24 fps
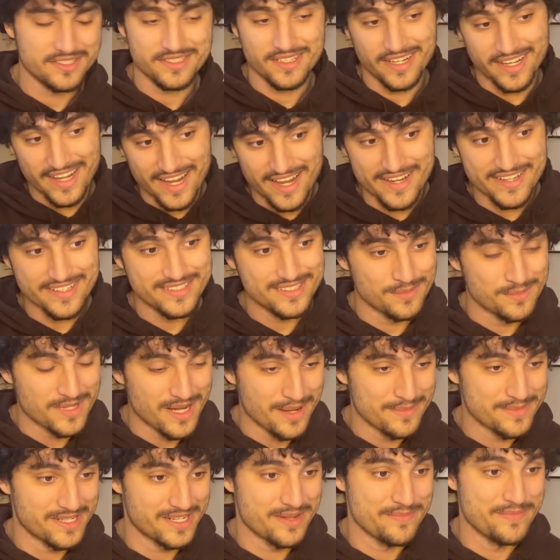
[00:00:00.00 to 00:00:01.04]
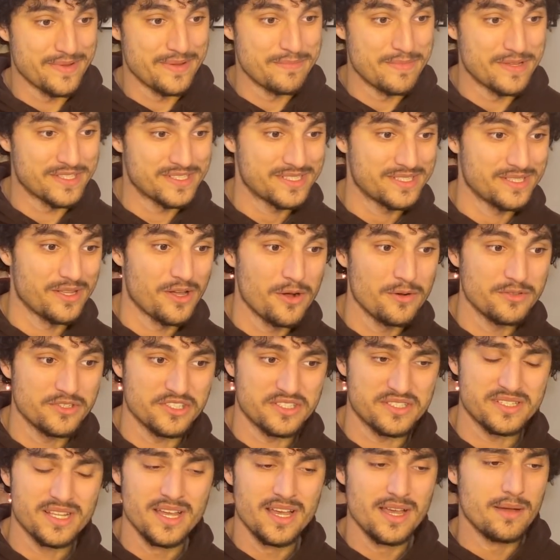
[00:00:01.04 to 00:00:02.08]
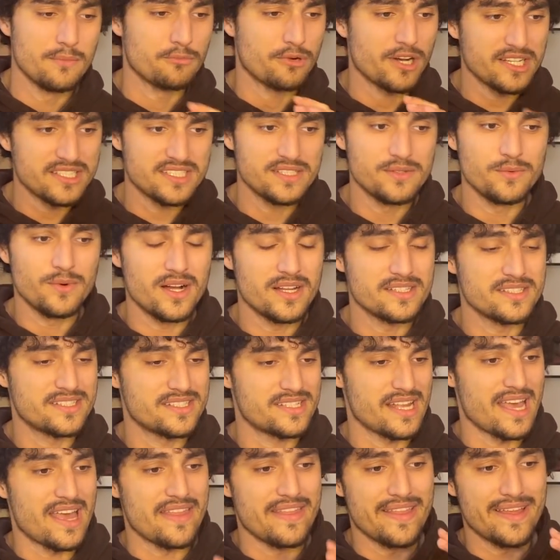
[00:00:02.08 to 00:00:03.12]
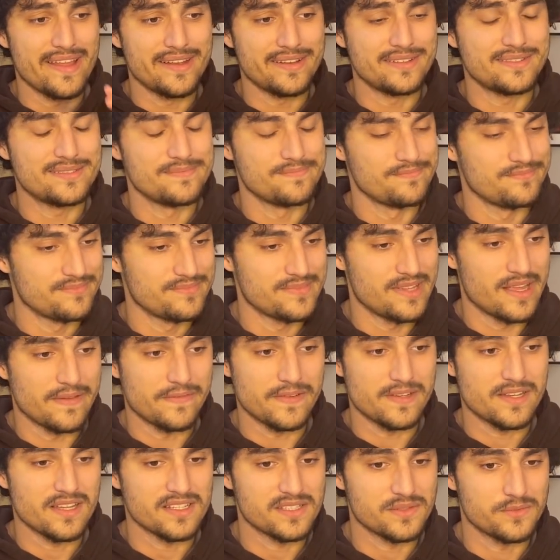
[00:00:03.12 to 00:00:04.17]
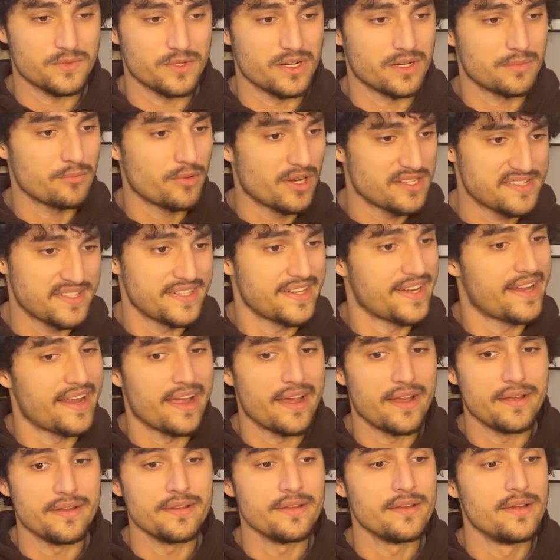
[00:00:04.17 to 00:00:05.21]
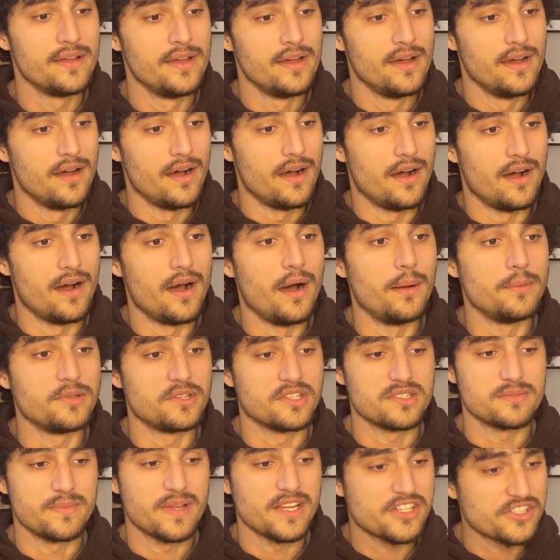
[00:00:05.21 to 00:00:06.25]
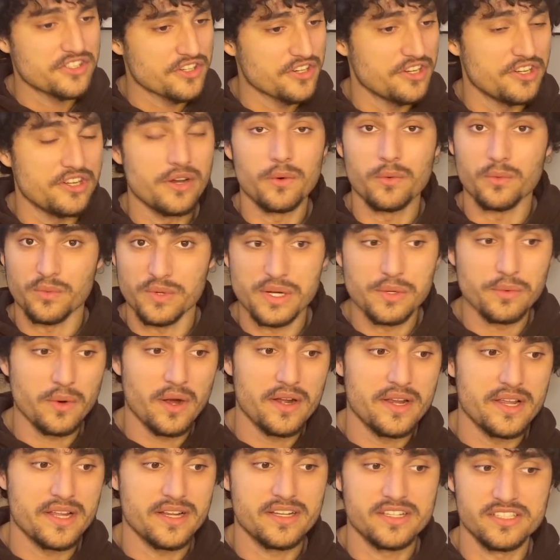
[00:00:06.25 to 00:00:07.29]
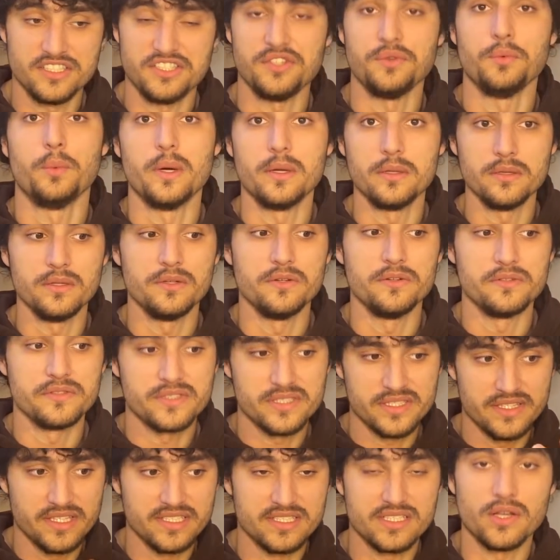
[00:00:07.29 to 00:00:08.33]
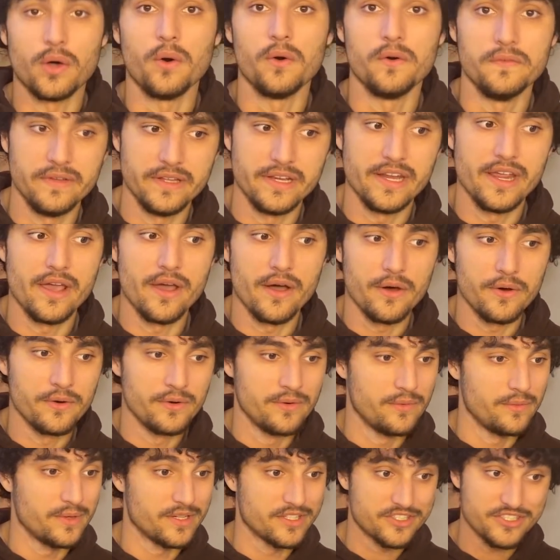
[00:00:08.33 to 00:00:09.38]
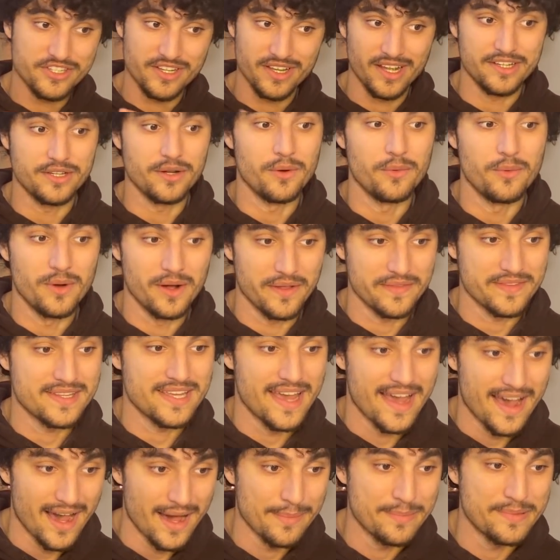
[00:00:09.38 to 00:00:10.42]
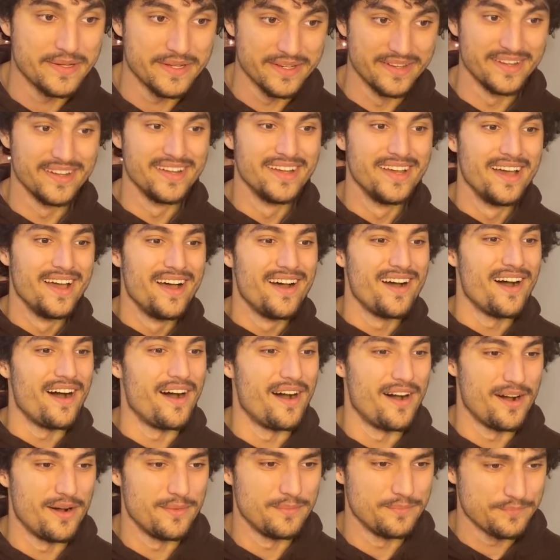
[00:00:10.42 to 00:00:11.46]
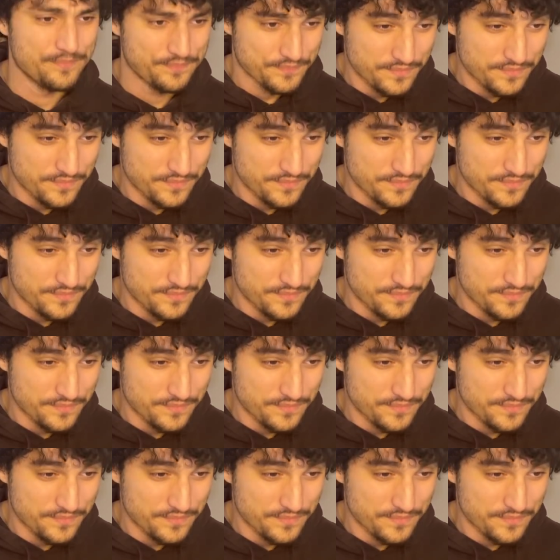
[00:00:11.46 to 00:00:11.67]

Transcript: again, sometimes it can be a bit slow. Just press it once, and then if it doesn't work, press it again. Just make sure you don't rerun it because you will lose this whole video, which I don't want to happen.